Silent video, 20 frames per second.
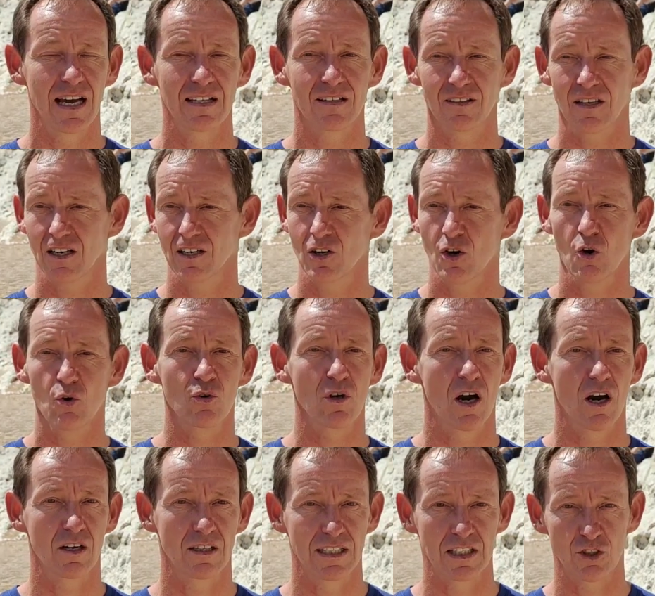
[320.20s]
And I know
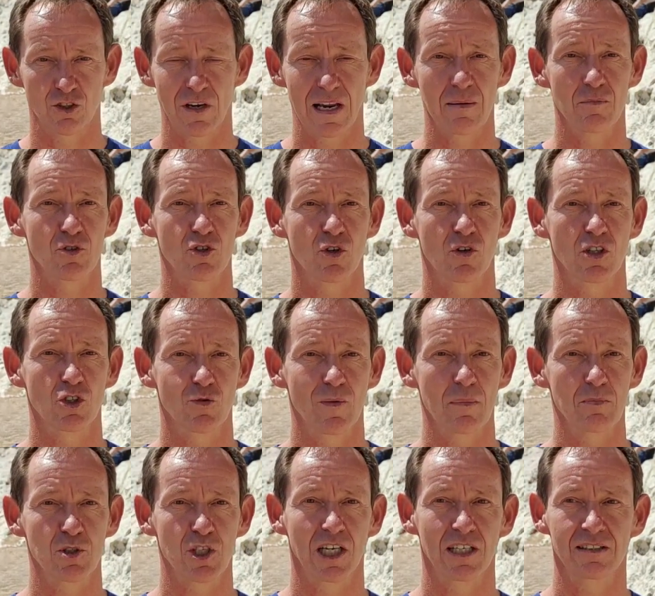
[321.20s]
there are disclaimers on this
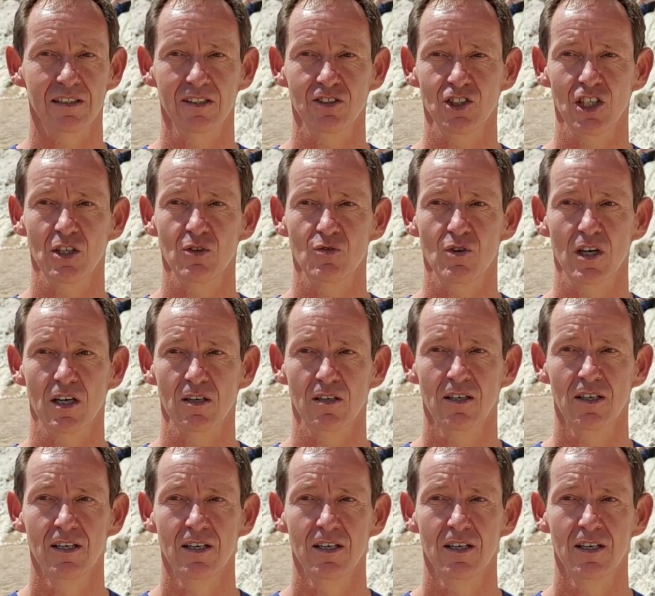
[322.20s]
website, etc.